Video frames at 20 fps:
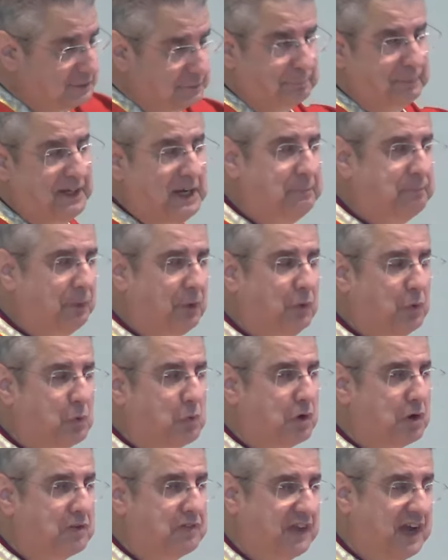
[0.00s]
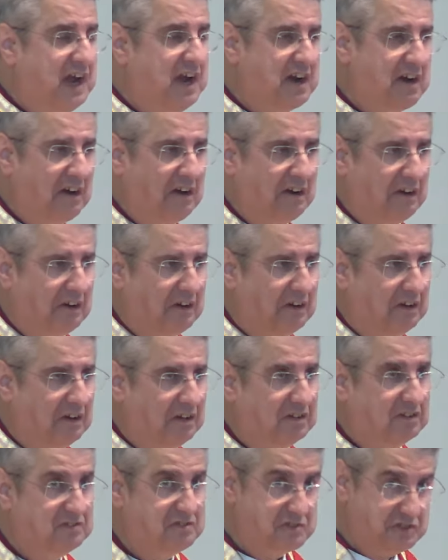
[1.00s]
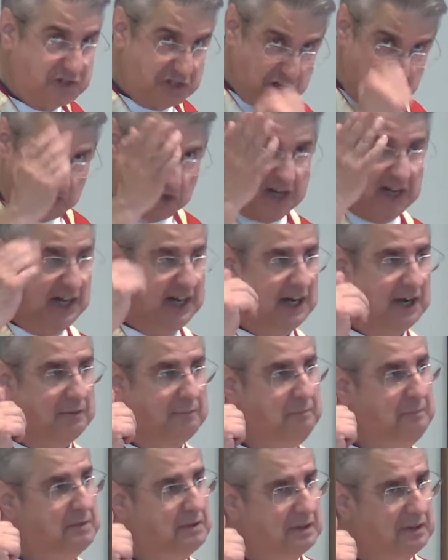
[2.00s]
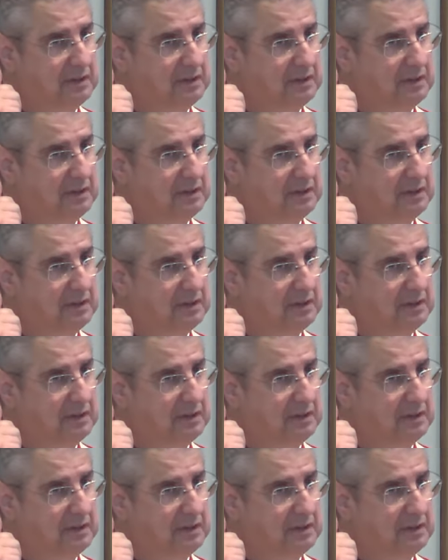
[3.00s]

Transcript: people who were there jeering him